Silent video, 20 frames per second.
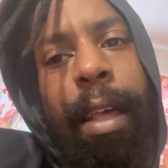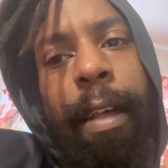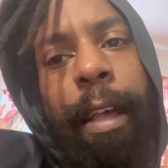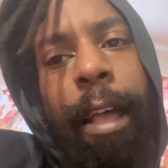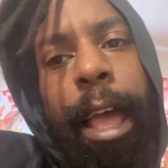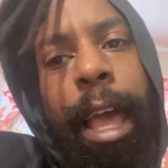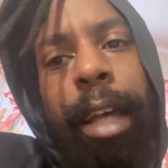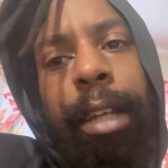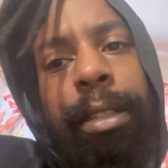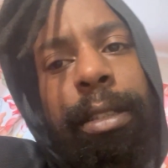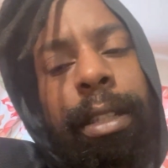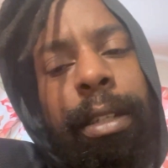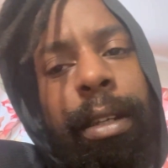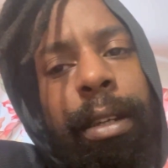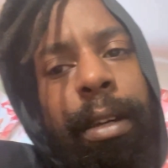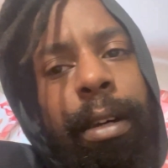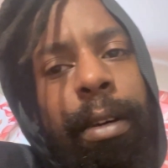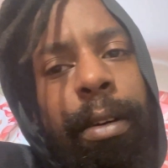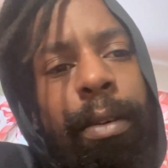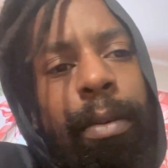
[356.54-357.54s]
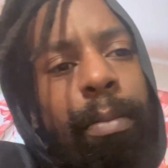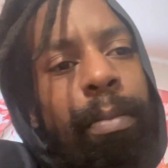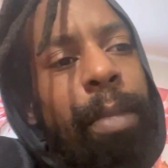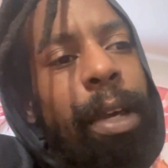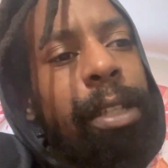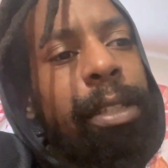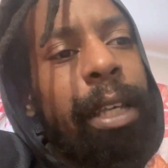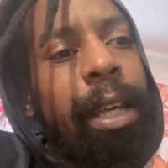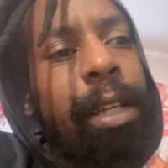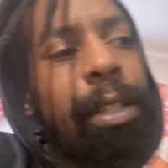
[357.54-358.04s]
as a
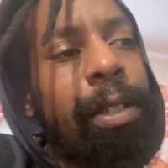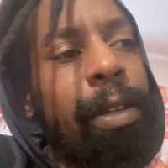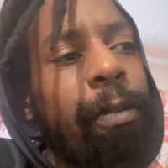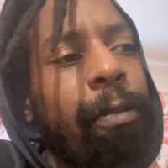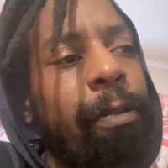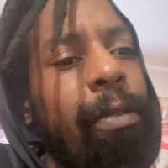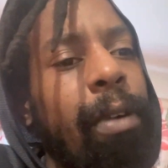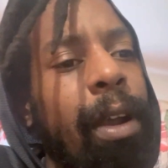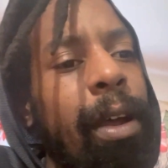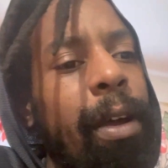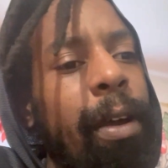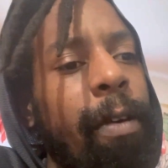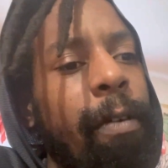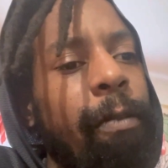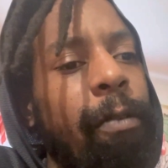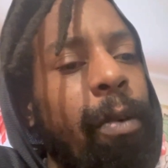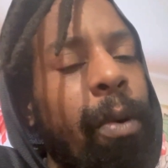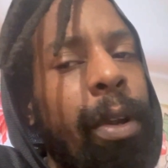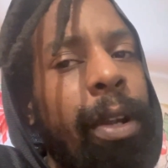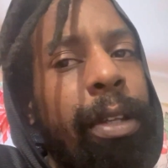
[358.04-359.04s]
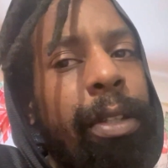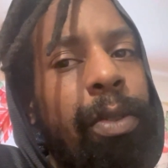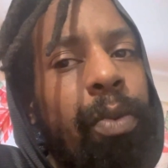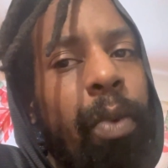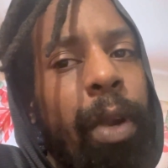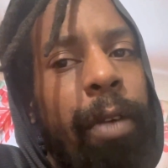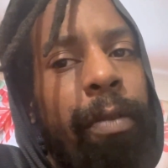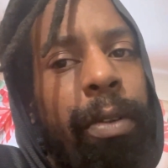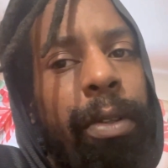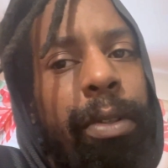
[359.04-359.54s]
basically as a front for his
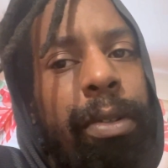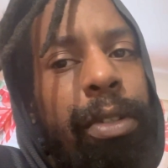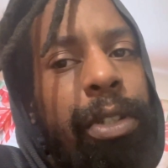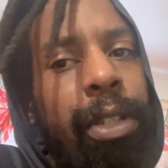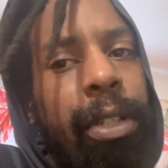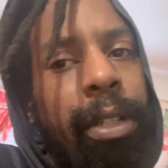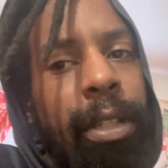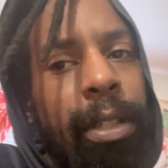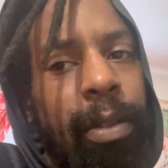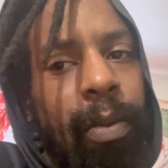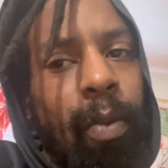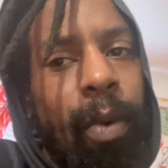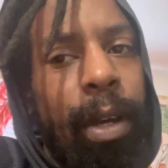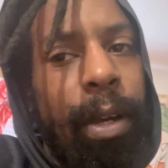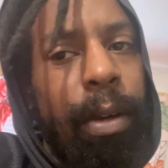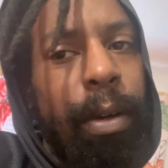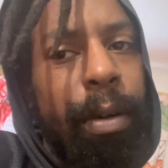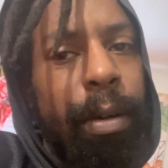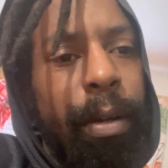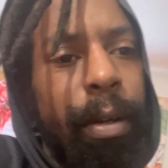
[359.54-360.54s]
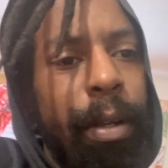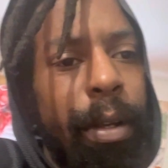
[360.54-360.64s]
revolution as well.